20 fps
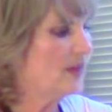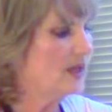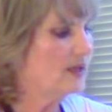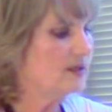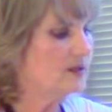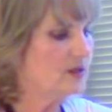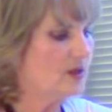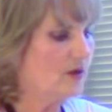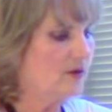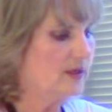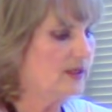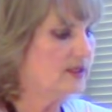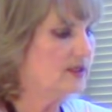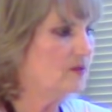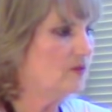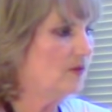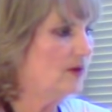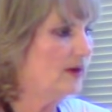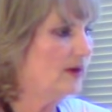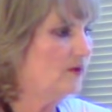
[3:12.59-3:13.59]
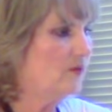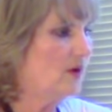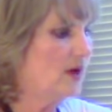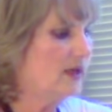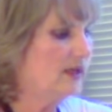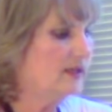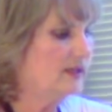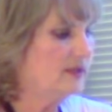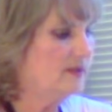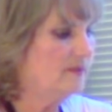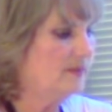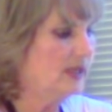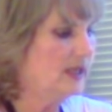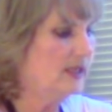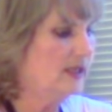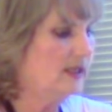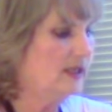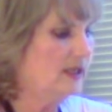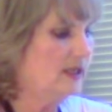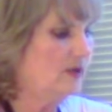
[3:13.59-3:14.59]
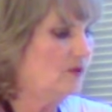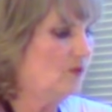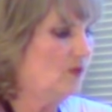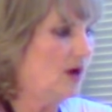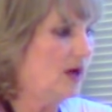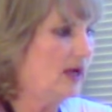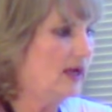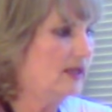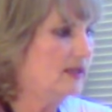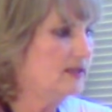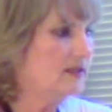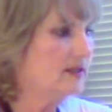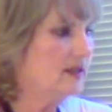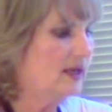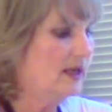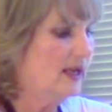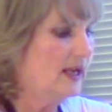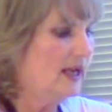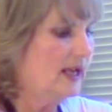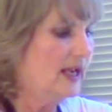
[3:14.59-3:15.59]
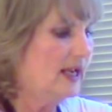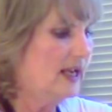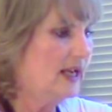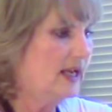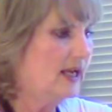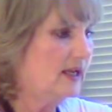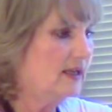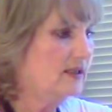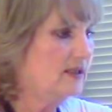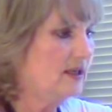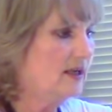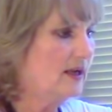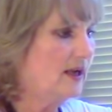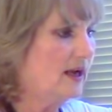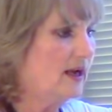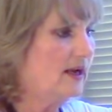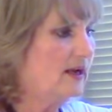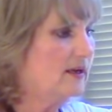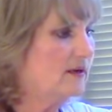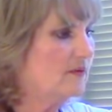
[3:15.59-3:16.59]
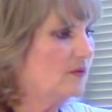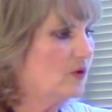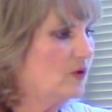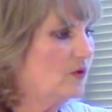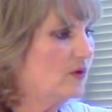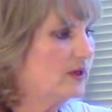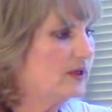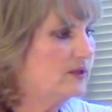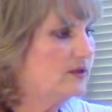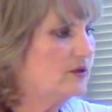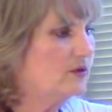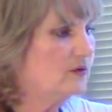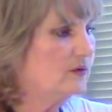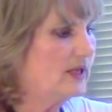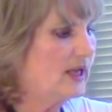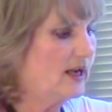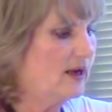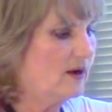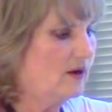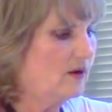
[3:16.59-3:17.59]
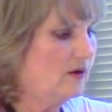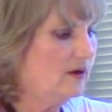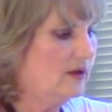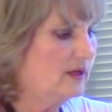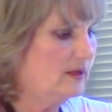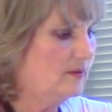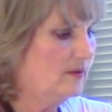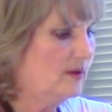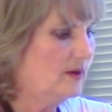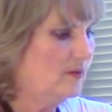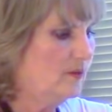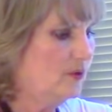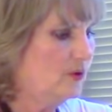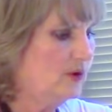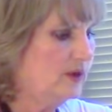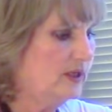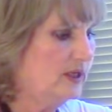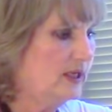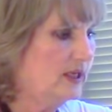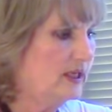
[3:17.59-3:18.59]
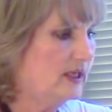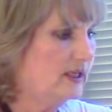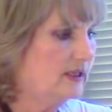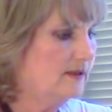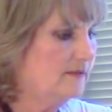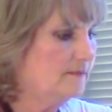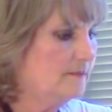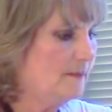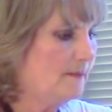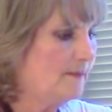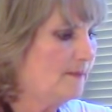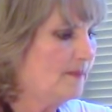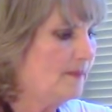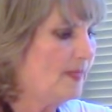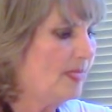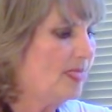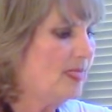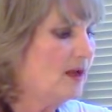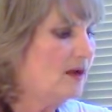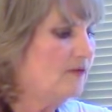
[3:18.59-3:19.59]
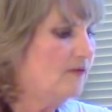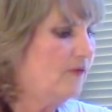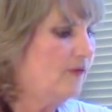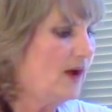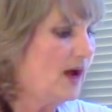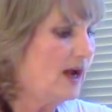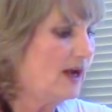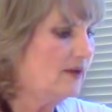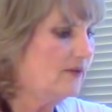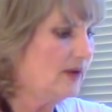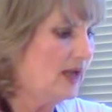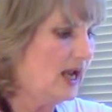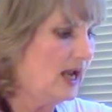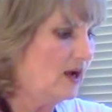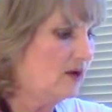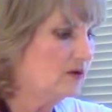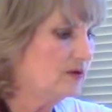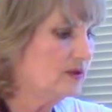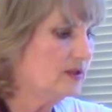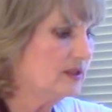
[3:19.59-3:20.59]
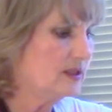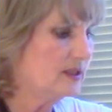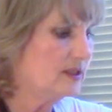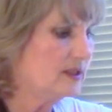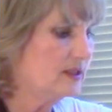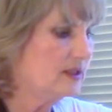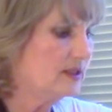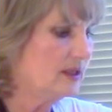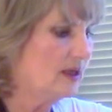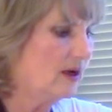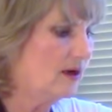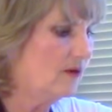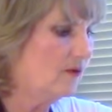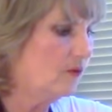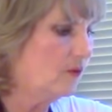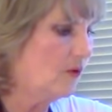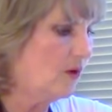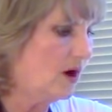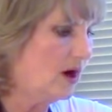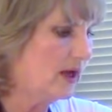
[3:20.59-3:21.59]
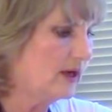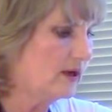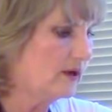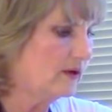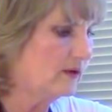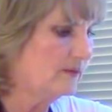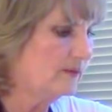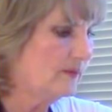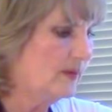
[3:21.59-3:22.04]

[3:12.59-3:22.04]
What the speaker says: So it's where I want it to be heat-wise, and I am going to now put in 5 ounces of water.